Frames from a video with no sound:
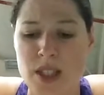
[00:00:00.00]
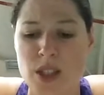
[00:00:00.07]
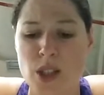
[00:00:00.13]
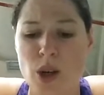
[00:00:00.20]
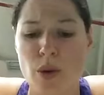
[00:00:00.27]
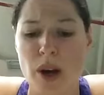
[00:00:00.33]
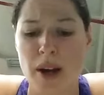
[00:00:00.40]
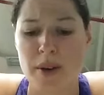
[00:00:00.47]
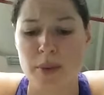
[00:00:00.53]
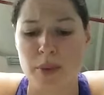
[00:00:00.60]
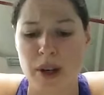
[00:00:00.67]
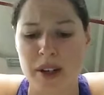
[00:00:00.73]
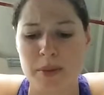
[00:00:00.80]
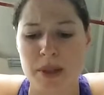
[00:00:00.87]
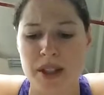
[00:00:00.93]
So I
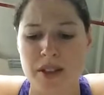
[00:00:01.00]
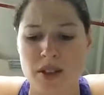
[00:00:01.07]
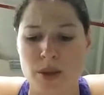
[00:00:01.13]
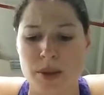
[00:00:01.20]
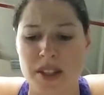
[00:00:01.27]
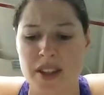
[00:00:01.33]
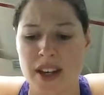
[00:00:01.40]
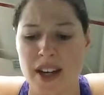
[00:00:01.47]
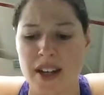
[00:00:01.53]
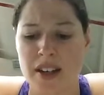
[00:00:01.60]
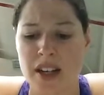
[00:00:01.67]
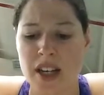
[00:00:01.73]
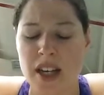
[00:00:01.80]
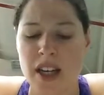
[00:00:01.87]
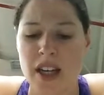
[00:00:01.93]
recommend doing that
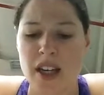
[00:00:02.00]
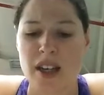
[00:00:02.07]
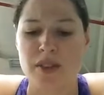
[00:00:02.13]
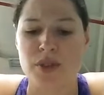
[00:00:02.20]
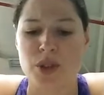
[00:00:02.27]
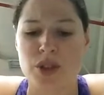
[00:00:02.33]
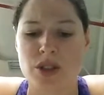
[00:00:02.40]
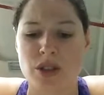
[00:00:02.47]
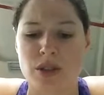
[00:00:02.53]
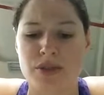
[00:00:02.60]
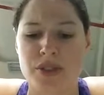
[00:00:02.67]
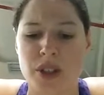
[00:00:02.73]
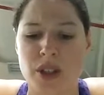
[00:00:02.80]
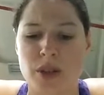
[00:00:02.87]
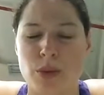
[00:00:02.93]
if you're still
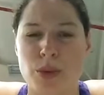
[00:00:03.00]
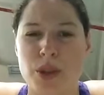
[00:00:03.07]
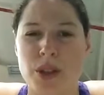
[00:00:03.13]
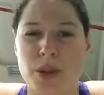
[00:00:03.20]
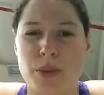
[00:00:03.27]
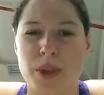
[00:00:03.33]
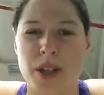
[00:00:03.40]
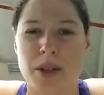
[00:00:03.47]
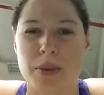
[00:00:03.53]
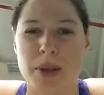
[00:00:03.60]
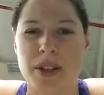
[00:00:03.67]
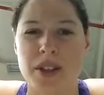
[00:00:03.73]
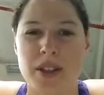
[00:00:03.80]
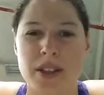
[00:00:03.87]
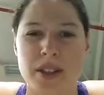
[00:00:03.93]
feeling really weird
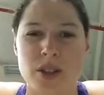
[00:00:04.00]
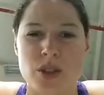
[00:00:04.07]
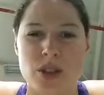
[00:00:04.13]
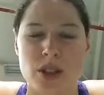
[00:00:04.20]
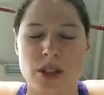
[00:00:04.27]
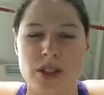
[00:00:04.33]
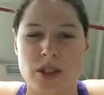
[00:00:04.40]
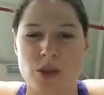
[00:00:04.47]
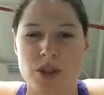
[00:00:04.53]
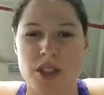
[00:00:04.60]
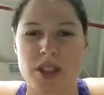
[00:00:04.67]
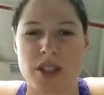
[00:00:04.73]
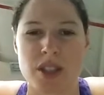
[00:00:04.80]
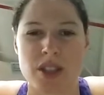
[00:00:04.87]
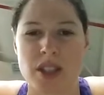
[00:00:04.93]
about the clean and jerks. Don't
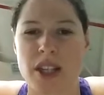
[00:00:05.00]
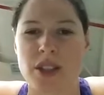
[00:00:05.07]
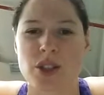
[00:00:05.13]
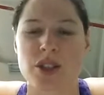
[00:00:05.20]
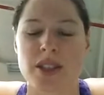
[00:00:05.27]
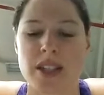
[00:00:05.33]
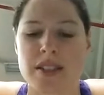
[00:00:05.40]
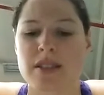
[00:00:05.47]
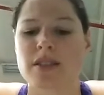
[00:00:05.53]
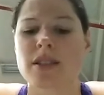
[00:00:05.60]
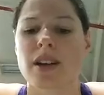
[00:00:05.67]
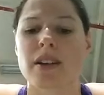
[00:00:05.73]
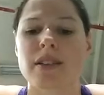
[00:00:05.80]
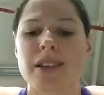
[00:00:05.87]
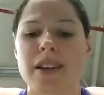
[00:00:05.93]
just ditch the exercise
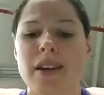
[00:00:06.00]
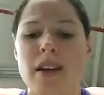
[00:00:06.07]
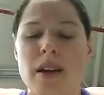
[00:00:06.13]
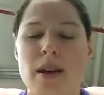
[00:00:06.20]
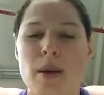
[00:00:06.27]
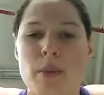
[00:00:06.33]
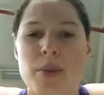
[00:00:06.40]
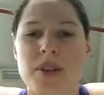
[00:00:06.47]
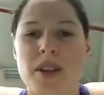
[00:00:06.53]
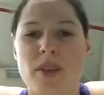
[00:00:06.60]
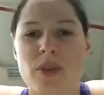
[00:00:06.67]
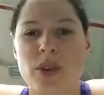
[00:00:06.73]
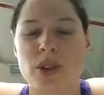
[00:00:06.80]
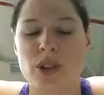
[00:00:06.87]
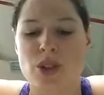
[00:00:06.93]
entirely, but
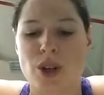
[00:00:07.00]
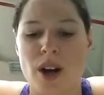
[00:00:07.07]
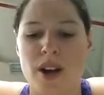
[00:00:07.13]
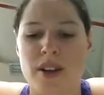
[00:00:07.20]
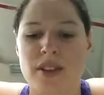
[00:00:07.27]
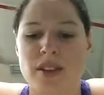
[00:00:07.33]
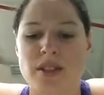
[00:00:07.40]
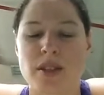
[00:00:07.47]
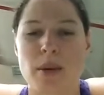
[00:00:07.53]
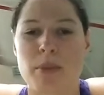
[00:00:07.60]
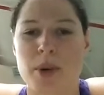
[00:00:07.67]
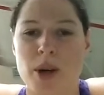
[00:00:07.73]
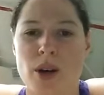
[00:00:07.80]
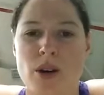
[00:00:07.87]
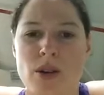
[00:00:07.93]
definitely try the
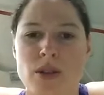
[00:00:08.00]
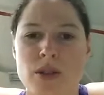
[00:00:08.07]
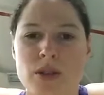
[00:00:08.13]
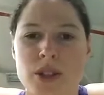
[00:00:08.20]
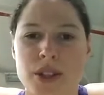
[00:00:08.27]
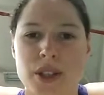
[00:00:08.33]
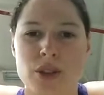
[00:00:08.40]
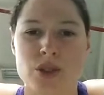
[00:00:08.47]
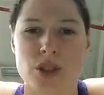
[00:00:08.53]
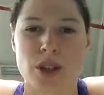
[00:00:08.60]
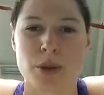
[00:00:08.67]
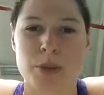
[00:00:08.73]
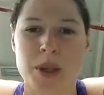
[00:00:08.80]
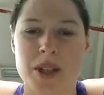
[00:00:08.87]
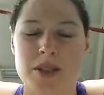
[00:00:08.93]
dumbbell clean and
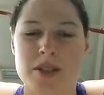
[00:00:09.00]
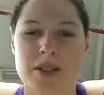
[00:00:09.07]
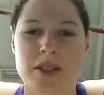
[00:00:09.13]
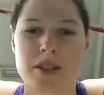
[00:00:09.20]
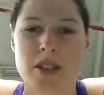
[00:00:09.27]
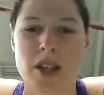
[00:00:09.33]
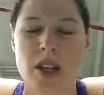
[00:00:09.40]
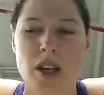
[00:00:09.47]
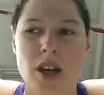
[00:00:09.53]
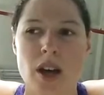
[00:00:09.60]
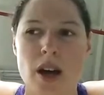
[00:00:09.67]
jerk, because